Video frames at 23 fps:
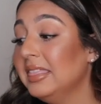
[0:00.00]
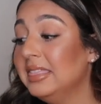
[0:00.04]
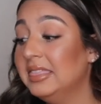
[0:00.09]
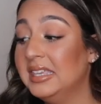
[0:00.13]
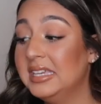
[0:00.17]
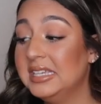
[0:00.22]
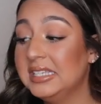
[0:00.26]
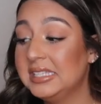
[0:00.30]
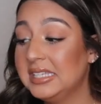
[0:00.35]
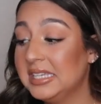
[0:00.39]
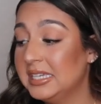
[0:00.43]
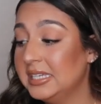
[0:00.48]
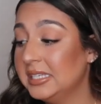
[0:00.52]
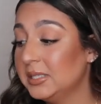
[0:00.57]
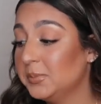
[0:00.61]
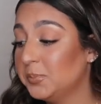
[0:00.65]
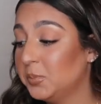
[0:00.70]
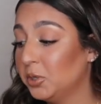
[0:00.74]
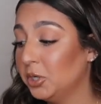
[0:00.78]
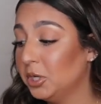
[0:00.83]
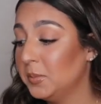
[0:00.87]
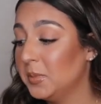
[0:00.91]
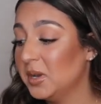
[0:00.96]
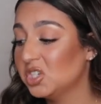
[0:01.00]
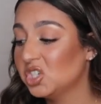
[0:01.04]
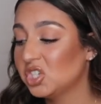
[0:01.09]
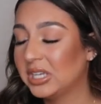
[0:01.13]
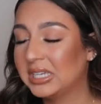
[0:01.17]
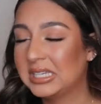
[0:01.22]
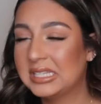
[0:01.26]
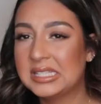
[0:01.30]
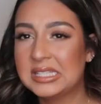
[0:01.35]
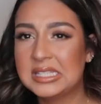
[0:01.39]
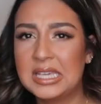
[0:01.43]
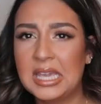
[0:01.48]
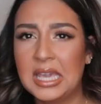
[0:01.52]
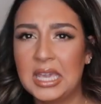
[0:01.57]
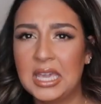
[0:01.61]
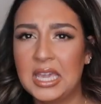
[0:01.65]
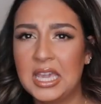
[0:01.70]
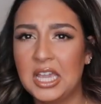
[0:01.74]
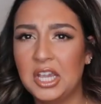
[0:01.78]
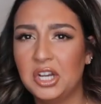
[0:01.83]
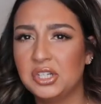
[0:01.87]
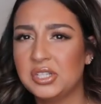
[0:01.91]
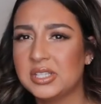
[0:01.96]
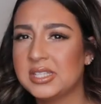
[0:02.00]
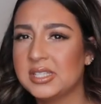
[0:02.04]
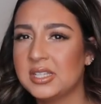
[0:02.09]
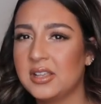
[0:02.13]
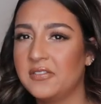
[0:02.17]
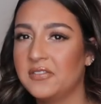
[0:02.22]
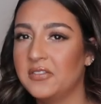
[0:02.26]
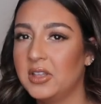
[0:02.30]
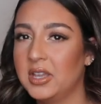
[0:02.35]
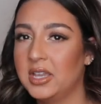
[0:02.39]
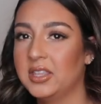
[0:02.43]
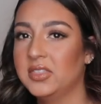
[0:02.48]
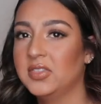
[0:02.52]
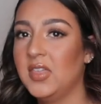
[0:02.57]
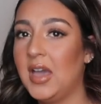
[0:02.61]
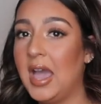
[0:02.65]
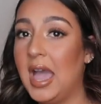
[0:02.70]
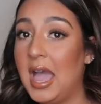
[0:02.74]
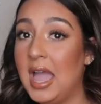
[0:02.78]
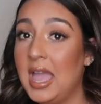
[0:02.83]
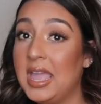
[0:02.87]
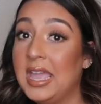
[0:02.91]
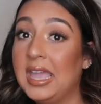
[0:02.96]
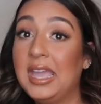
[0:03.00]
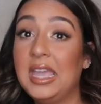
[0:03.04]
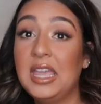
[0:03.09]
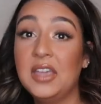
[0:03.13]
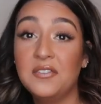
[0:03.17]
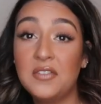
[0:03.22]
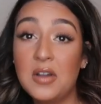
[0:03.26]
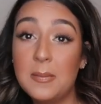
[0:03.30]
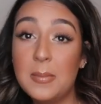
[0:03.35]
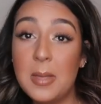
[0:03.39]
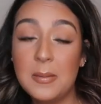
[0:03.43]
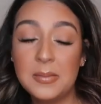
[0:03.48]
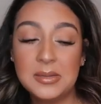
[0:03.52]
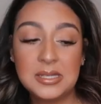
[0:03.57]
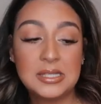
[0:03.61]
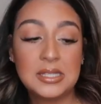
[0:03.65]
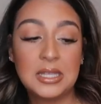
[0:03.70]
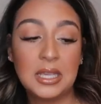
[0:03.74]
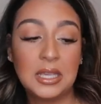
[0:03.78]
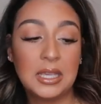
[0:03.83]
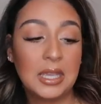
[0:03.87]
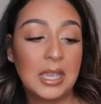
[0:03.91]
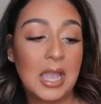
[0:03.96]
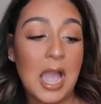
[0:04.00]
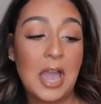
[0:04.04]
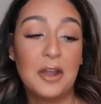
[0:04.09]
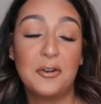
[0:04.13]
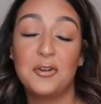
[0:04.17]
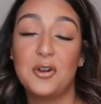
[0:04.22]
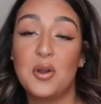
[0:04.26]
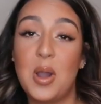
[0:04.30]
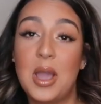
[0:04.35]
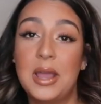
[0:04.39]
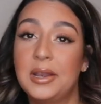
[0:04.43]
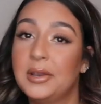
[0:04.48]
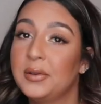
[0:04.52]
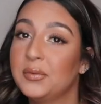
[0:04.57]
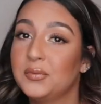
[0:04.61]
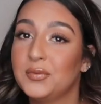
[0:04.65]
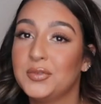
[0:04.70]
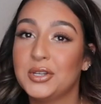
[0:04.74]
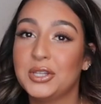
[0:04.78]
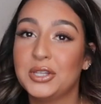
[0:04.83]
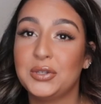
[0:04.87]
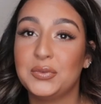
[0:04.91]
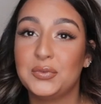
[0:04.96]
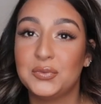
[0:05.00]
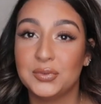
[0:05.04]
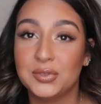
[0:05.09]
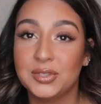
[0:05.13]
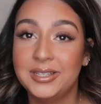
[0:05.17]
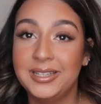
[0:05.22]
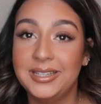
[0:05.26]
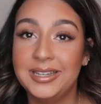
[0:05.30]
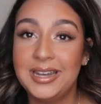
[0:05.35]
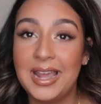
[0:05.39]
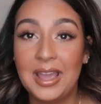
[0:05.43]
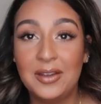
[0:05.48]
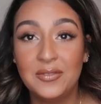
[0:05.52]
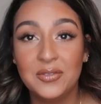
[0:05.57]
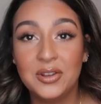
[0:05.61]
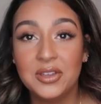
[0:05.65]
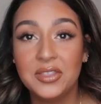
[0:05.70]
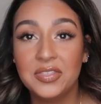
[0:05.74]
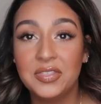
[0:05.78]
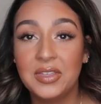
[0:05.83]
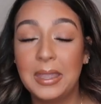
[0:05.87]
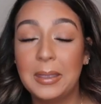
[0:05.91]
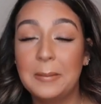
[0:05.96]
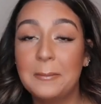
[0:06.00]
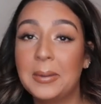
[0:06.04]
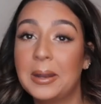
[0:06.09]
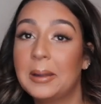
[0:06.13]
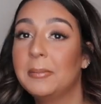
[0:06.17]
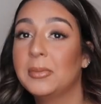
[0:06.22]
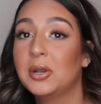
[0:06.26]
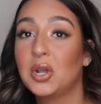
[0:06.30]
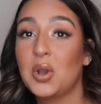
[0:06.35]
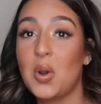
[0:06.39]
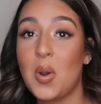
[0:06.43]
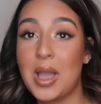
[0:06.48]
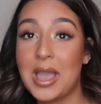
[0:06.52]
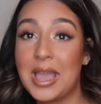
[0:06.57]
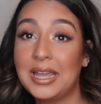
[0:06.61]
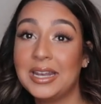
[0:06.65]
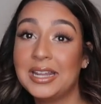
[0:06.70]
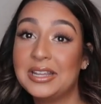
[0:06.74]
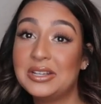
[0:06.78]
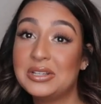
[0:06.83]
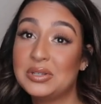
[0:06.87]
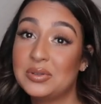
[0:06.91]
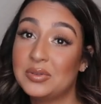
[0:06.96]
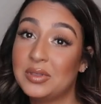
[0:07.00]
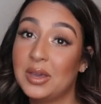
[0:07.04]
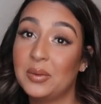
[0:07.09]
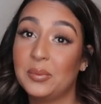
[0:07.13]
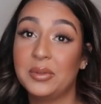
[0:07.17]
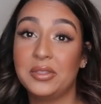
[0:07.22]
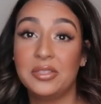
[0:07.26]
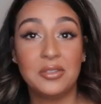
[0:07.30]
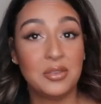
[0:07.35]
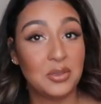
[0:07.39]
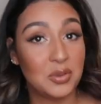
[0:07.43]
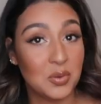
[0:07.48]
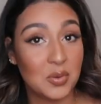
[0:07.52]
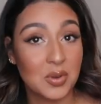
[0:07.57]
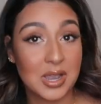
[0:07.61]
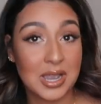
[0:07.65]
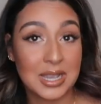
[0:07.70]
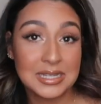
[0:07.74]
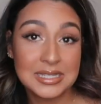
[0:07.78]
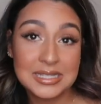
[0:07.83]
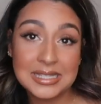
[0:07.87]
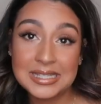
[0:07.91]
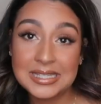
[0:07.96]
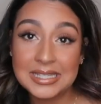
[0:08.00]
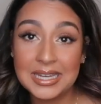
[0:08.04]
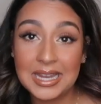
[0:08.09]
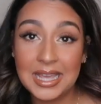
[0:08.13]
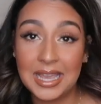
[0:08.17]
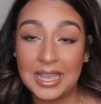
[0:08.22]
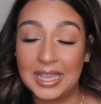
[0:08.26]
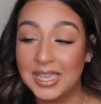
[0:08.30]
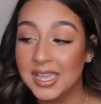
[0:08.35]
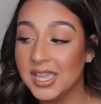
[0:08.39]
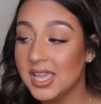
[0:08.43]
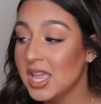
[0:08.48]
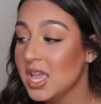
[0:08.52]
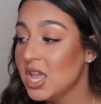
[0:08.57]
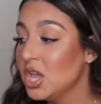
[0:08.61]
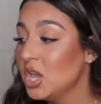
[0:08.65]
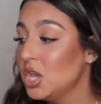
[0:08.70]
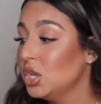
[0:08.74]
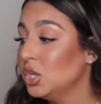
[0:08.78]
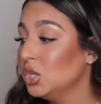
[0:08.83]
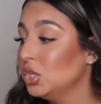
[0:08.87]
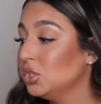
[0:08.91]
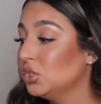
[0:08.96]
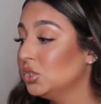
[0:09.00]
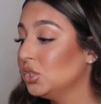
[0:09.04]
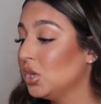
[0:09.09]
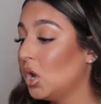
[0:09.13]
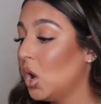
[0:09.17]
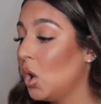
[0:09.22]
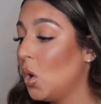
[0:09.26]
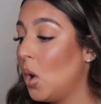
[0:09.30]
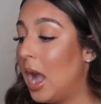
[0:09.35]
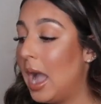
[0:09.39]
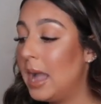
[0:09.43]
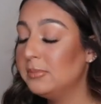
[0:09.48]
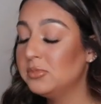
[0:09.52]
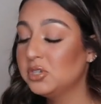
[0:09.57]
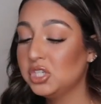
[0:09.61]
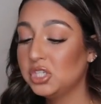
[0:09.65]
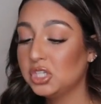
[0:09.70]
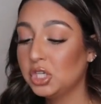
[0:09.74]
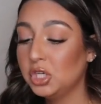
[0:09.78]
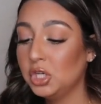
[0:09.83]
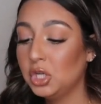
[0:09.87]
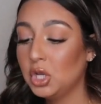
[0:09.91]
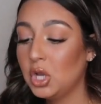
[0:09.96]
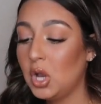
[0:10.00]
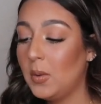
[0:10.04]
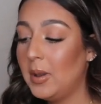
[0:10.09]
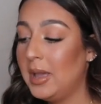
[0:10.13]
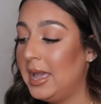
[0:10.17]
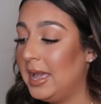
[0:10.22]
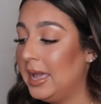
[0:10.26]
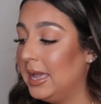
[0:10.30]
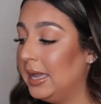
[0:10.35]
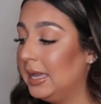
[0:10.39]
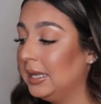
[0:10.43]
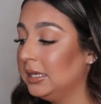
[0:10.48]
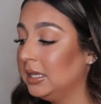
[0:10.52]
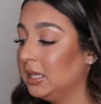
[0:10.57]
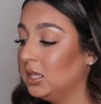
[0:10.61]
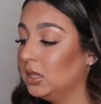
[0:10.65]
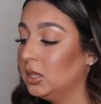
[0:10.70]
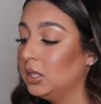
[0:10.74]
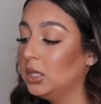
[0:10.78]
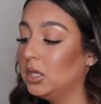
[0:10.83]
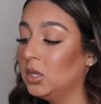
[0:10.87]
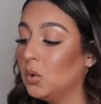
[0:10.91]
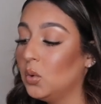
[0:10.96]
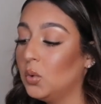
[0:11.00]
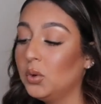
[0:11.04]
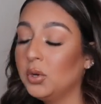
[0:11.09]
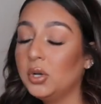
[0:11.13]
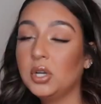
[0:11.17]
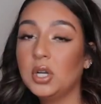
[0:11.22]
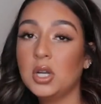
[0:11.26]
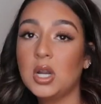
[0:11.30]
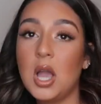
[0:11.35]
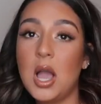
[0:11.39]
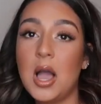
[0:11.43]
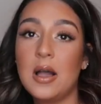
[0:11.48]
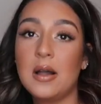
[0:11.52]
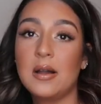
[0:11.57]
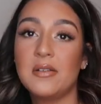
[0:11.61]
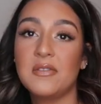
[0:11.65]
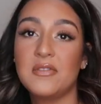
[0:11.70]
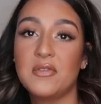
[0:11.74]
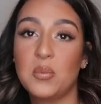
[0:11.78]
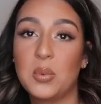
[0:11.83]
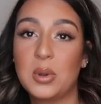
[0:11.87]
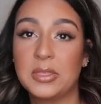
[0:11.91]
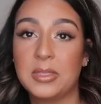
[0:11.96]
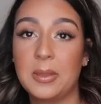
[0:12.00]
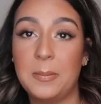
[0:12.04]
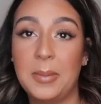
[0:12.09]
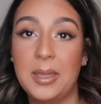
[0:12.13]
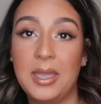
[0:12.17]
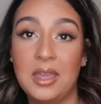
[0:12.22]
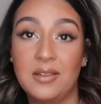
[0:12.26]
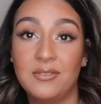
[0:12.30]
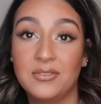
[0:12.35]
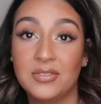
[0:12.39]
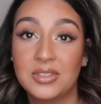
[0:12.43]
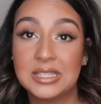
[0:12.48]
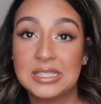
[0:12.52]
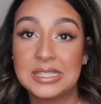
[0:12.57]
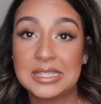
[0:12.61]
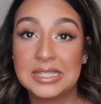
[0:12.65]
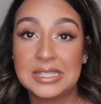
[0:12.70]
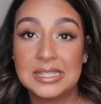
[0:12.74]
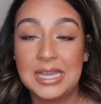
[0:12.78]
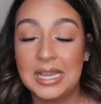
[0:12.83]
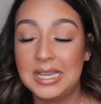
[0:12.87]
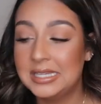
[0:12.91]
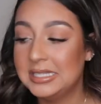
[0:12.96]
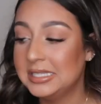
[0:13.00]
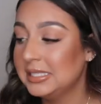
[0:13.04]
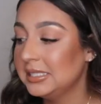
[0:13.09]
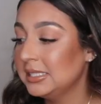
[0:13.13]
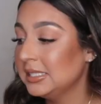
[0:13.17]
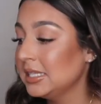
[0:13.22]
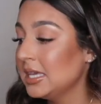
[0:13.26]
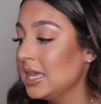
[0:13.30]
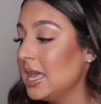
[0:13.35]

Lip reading: this is pretty much like skincare and stuff like that. If I'm not mistaken, I don't know, I didn't really read everything, but I'm gonna go ahead and do that with you guys today. So I'm just gonna go ahead in the order of what the pamphlet says,